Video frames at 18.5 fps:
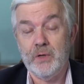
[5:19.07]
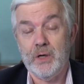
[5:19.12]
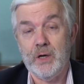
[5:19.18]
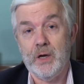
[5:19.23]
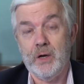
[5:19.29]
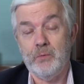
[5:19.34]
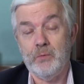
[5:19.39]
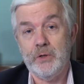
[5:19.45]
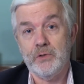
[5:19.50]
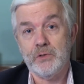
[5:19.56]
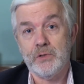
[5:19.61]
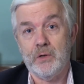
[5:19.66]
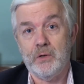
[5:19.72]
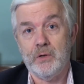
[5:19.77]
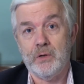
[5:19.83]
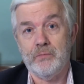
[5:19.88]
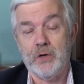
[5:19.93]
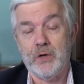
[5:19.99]
Uh, we use a
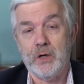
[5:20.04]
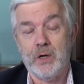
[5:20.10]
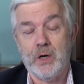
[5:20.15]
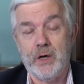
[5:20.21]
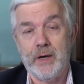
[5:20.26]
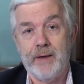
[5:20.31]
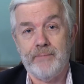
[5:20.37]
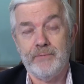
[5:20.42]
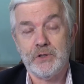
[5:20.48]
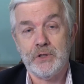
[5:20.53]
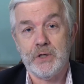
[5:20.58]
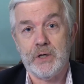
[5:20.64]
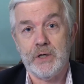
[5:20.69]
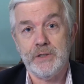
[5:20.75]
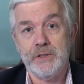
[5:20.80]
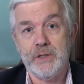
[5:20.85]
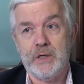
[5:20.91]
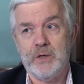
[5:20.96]
lot of online
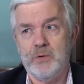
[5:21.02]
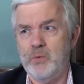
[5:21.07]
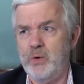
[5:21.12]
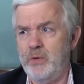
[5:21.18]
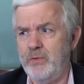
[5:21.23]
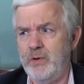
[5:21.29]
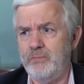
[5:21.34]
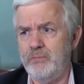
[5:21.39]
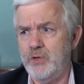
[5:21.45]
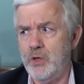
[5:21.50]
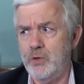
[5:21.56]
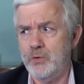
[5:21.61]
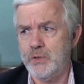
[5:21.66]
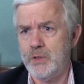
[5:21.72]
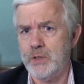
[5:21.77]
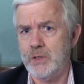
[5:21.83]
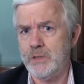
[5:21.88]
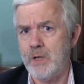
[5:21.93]
advertising. We've even
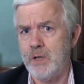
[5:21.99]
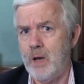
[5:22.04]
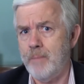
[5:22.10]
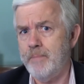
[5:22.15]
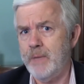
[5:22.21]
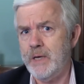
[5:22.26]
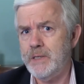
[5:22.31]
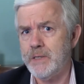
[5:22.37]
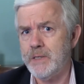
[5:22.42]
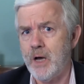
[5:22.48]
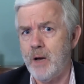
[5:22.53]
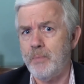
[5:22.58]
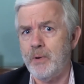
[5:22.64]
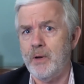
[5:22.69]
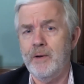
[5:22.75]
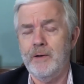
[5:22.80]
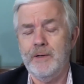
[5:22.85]
used things like Meetup.